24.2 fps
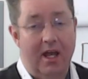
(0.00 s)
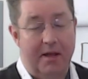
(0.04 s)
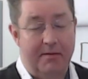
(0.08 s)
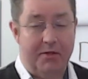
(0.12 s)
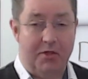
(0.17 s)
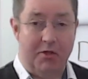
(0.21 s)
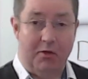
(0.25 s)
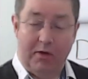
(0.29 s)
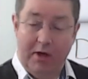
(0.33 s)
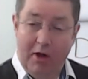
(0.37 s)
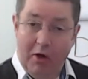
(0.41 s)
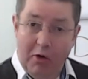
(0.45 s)

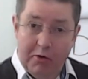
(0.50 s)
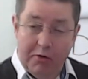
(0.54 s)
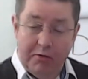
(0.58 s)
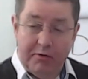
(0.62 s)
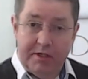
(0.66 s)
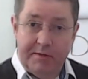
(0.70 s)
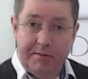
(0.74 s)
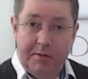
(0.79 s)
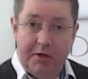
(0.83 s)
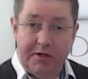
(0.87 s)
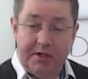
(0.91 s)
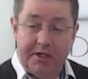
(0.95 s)
So
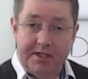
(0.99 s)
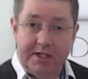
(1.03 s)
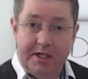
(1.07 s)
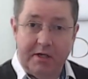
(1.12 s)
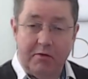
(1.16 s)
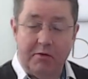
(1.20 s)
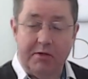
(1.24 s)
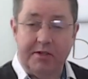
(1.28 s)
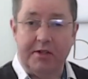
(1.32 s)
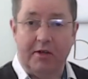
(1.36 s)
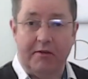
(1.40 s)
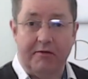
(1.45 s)
autoresponder
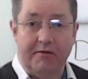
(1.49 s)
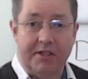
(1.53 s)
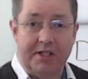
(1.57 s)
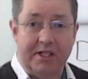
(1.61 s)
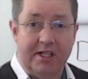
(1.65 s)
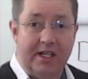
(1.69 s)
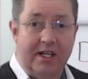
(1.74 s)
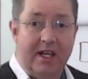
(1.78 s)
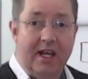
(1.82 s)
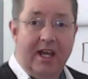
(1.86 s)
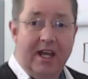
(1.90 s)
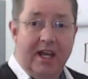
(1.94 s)
sequence,
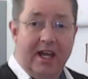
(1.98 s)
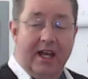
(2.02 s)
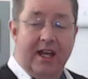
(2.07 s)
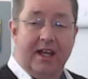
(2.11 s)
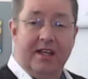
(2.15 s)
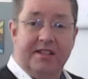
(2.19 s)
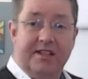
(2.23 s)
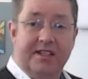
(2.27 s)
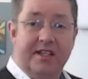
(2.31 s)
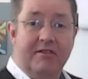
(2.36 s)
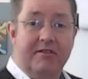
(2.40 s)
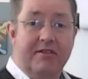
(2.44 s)
obviously
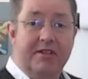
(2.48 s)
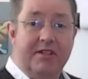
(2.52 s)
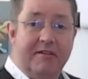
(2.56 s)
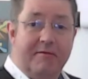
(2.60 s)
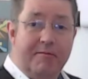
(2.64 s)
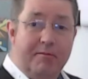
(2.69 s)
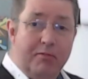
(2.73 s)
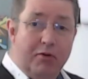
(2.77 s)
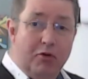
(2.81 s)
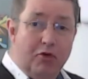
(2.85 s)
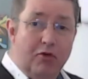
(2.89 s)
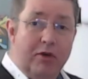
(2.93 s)
a series
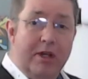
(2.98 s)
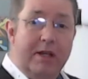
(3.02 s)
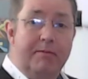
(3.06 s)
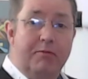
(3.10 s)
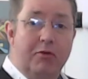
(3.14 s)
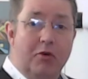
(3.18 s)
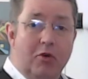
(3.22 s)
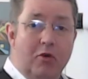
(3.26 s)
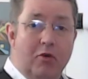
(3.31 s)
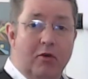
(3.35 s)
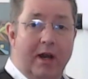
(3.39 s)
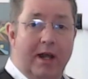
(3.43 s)
of
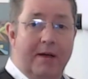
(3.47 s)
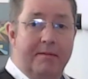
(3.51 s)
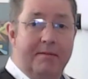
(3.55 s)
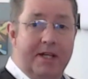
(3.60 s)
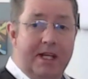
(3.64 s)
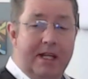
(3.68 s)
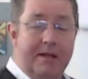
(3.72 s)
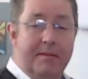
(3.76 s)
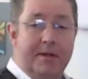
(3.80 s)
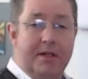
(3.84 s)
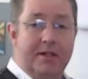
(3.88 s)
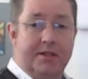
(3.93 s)
pre-programmed
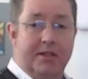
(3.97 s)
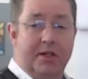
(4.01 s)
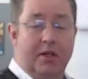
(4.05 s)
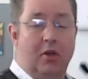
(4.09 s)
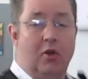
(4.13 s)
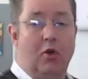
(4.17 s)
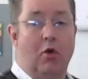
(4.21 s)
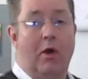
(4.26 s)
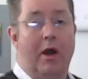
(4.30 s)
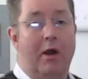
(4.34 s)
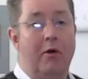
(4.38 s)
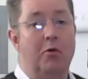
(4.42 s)
emails that
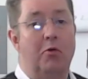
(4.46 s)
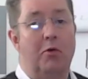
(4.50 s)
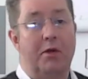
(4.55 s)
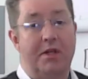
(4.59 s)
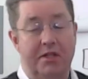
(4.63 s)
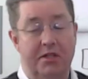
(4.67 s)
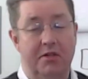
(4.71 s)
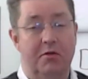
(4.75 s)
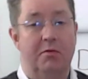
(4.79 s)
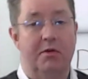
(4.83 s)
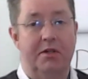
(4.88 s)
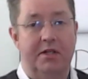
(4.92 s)
go out when
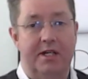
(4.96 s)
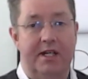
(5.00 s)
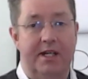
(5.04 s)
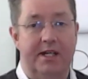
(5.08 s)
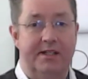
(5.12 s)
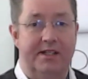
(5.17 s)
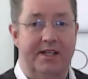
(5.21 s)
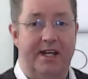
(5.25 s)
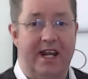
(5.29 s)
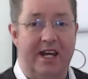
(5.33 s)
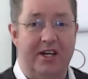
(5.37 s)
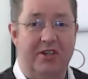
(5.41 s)
someone
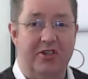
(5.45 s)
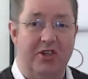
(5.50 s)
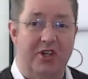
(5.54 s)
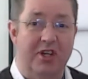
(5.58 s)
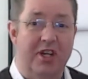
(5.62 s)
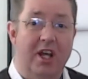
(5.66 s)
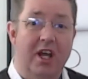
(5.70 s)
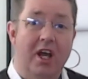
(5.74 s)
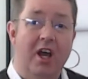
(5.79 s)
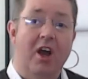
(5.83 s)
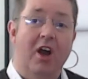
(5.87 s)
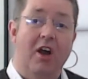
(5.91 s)
takes an
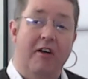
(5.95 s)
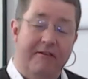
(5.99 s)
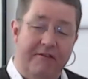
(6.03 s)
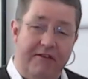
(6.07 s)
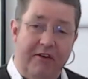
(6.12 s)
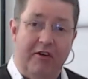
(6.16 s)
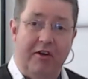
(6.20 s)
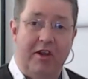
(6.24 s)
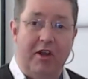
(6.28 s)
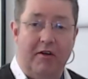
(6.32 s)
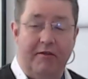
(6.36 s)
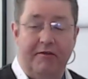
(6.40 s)
action,
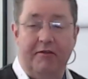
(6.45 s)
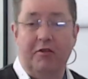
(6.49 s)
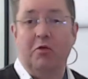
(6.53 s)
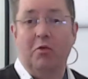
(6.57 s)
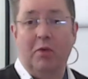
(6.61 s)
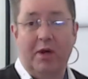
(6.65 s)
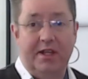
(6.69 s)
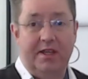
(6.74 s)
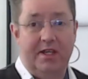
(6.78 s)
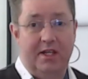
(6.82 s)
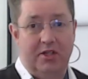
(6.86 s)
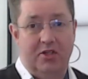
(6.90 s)
very often
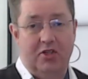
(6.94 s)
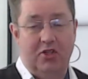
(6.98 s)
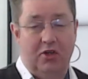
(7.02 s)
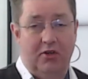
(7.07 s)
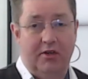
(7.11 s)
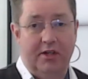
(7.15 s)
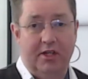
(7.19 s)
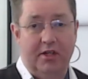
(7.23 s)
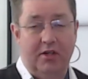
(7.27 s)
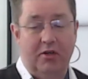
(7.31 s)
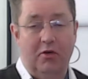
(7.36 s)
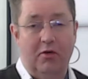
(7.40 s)
when they
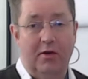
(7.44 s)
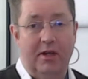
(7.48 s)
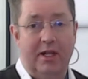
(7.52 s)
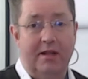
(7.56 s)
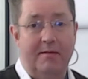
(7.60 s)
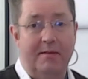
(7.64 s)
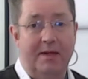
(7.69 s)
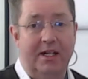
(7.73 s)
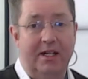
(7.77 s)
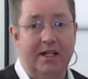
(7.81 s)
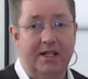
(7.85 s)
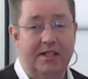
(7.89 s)
join your
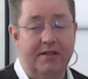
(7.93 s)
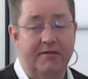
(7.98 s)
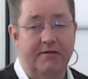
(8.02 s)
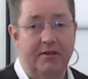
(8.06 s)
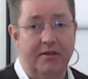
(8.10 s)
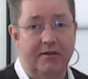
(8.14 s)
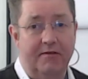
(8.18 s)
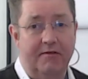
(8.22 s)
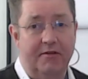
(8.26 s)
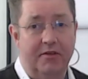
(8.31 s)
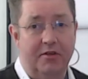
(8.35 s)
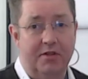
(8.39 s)
email list for
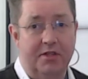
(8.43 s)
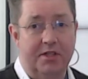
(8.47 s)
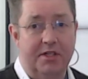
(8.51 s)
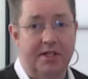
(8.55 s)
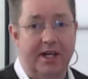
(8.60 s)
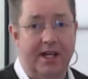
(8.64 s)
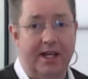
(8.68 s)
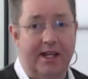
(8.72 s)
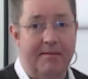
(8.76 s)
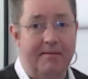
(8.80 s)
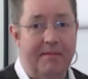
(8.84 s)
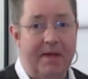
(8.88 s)
the first
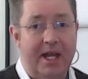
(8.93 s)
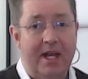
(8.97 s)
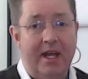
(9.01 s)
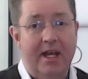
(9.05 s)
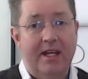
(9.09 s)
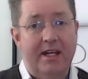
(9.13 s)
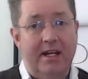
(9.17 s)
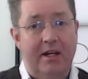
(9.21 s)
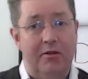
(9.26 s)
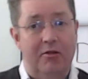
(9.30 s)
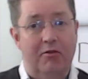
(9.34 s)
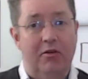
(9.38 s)
time.
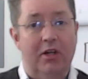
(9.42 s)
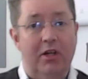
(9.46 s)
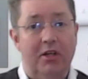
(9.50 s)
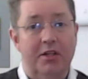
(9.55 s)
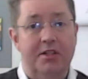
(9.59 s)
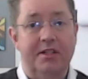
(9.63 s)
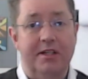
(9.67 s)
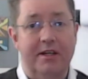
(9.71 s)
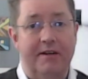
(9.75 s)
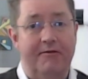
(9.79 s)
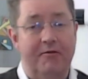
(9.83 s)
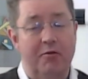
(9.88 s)
Now, there are
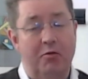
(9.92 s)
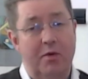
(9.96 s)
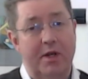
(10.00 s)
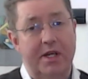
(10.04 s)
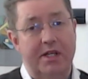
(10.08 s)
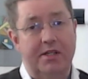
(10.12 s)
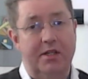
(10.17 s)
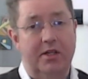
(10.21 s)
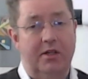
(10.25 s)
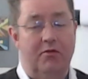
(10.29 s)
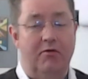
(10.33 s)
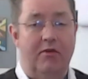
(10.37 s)
lots of different
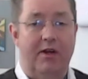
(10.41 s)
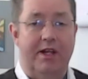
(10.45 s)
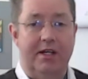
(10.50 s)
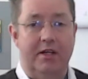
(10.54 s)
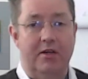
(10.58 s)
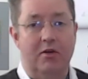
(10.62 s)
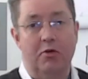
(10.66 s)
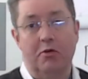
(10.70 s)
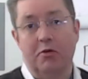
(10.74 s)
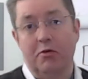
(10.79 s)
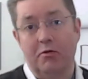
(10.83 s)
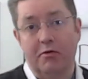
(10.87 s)
ways you could write
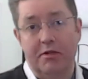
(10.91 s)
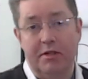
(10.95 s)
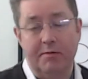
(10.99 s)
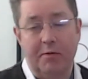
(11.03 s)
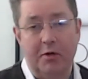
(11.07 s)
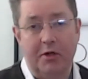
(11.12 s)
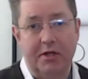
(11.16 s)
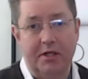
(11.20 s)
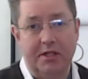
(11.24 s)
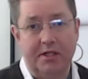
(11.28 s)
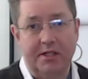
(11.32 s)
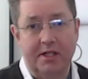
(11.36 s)
an
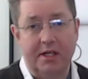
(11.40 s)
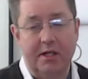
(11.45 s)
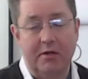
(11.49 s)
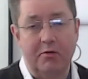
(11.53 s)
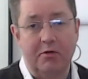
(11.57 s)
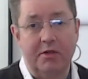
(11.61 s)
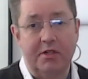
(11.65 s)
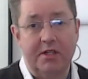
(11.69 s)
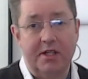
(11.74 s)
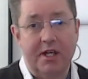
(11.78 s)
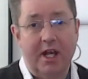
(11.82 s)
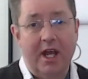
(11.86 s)
autoresponder
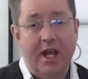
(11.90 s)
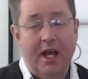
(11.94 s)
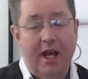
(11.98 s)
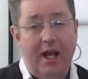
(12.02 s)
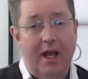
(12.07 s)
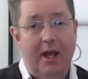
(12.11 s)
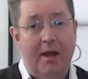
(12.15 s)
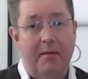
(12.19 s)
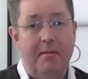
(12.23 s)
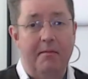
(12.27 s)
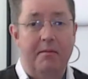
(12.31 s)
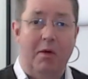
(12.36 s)
sequence.
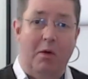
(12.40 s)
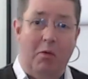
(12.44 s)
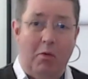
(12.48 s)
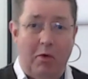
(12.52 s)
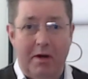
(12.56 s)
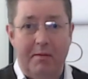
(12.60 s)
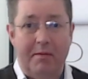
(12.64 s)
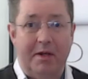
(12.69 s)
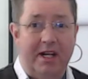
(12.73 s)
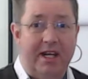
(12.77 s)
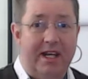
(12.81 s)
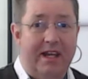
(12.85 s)

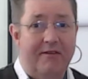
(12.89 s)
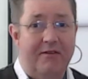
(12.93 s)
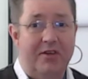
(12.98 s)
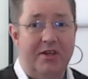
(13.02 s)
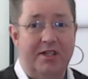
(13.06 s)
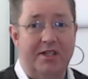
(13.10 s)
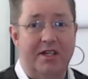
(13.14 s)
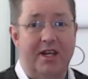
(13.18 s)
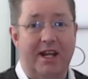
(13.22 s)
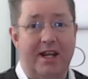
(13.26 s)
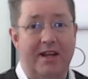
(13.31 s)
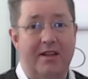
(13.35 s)
What I'm going to give you
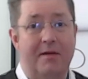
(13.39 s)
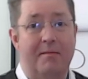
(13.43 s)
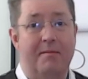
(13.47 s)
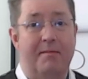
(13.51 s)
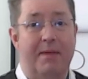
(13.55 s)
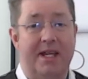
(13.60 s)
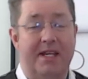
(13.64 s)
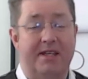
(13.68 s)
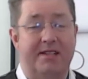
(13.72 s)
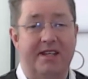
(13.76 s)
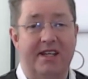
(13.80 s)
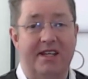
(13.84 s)
is kind of the
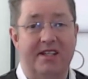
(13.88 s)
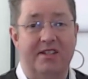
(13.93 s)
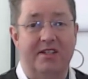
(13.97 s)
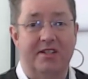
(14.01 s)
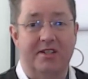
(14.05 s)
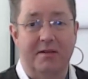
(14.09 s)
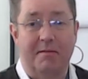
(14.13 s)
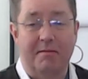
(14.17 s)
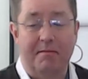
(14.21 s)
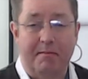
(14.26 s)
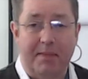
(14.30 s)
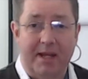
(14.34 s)
basics and
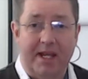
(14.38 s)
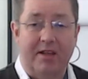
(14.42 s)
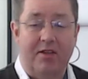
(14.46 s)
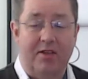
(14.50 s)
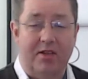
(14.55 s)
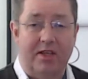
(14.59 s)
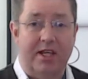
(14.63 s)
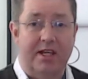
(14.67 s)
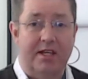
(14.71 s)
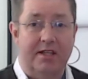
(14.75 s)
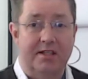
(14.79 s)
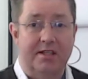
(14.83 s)
some big
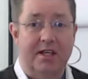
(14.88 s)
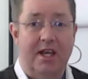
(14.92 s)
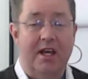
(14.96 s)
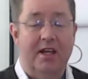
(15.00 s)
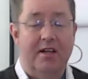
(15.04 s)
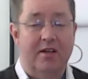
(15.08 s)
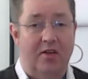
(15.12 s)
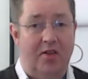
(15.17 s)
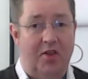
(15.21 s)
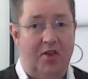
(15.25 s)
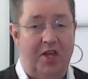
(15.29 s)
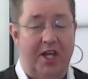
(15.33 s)
things
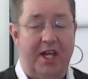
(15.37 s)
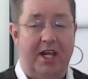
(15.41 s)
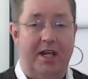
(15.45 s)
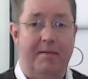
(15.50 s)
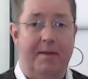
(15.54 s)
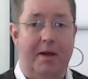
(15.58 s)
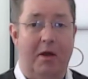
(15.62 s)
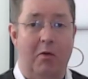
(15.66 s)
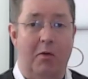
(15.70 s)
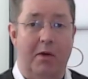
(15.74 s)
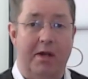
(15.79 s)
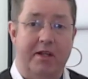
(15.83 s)
to think
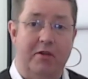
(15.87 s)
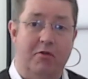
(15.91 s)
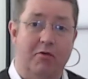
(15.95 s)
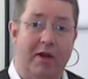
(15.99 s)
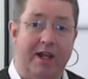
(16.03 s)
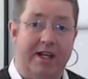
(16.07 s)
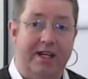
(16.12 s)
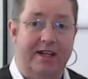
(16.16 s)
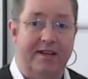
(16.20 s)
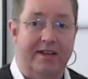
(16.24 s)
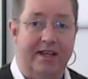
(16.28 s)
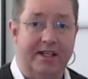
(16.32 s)
about when you're
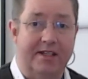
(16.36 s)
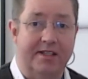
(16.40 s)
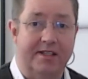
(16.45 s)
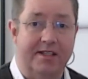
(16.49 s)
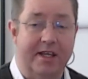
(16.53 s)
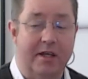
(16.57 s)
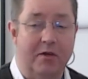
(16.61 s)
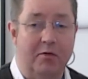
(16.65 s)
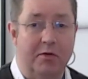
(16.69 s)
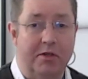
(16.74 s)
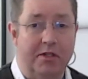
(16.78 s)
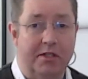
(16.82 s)
writing that
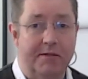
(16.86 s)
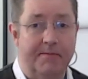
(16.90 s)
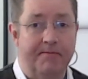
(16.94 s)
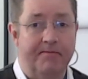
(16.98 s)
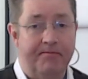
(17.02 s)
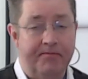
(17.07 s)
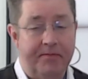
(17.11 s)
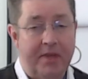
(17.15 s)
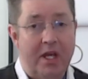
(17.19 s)
sequence.